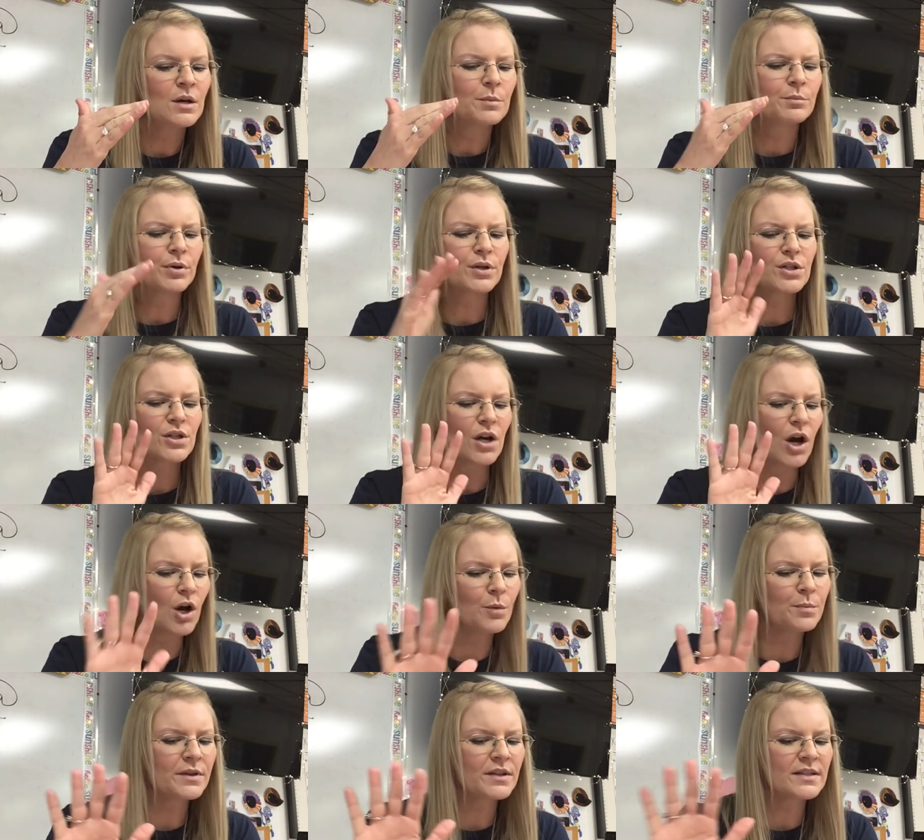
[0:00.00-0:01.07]
pushed
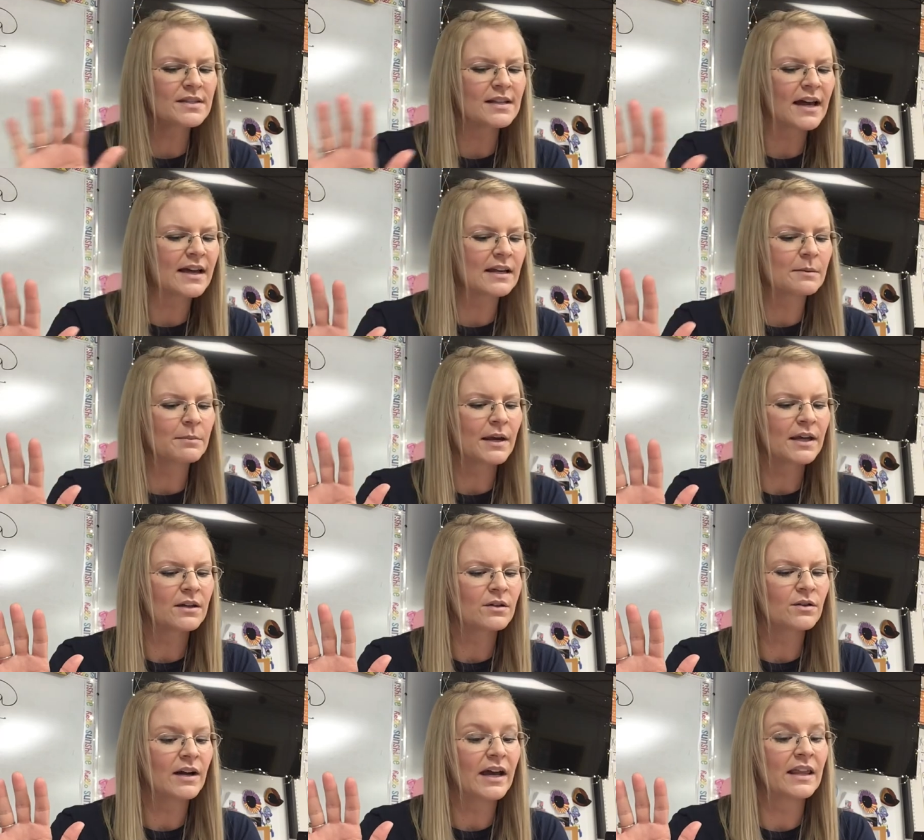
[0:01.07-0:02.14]
open the sliding
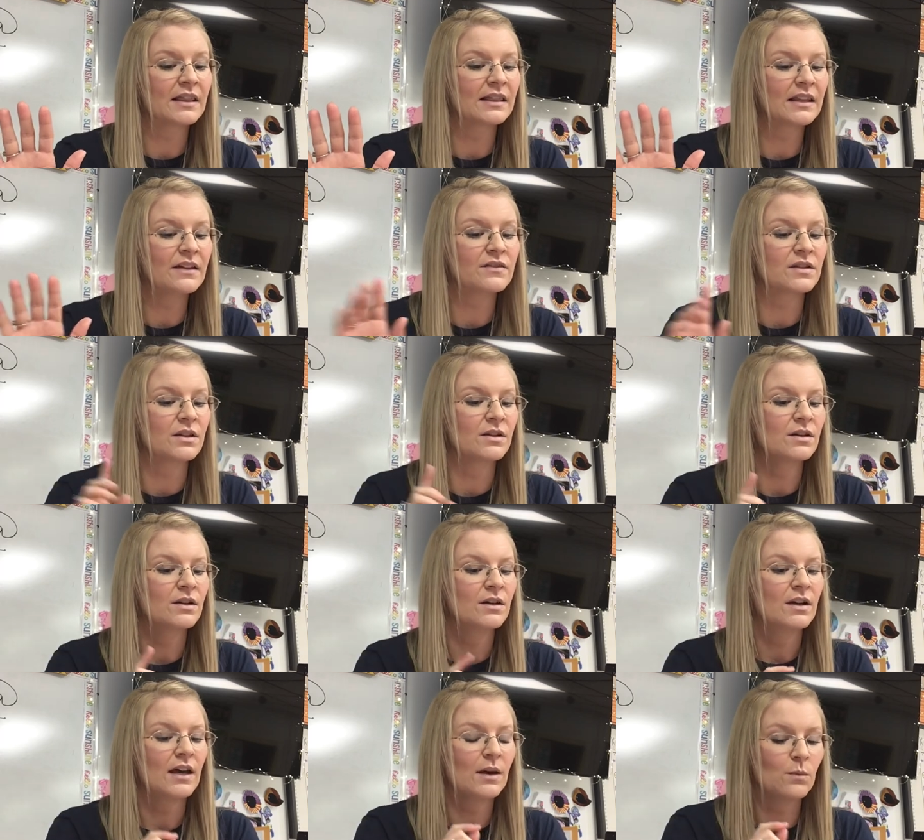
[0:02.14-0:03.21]
panel, and lifted,
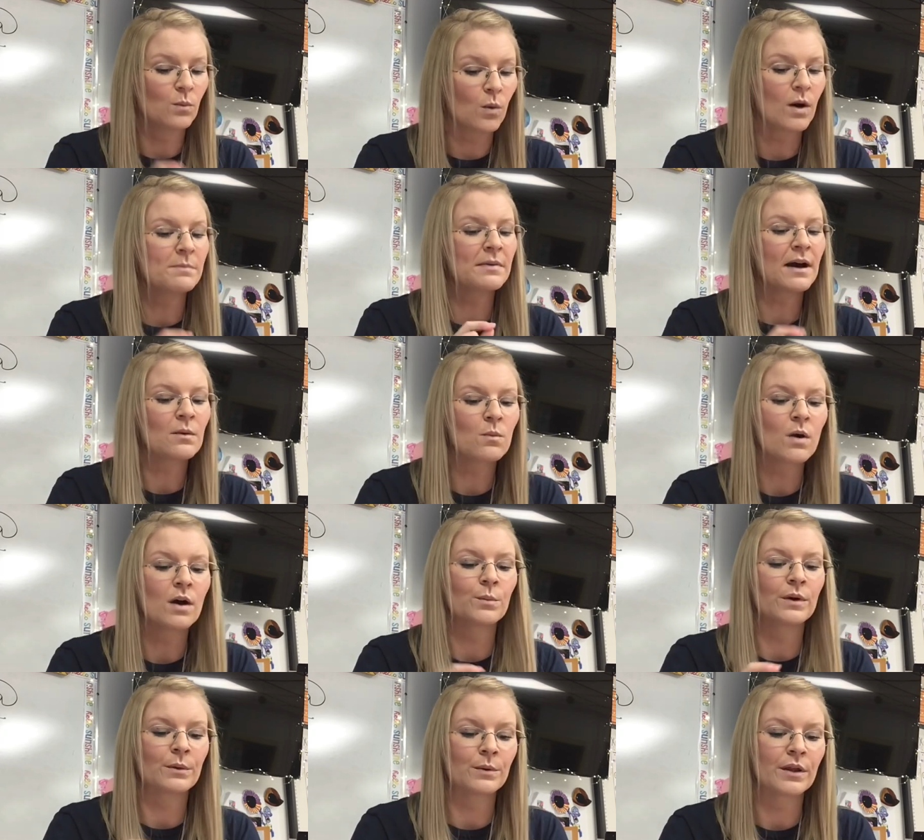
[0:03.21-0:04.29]
and one by one
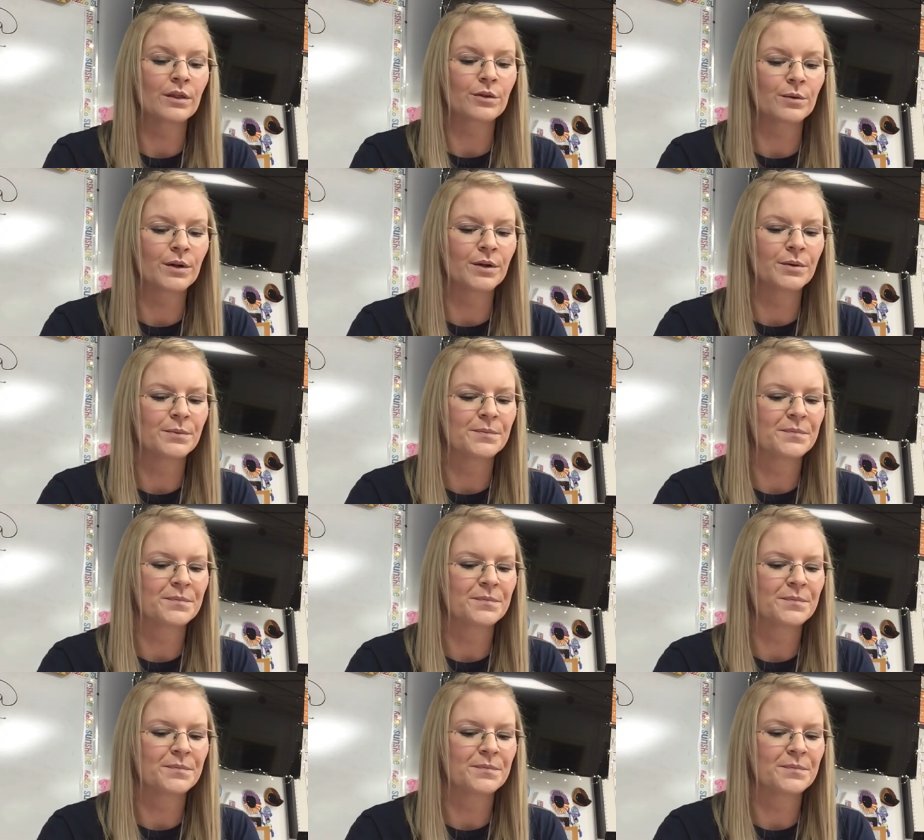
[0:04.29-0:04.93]
we went through.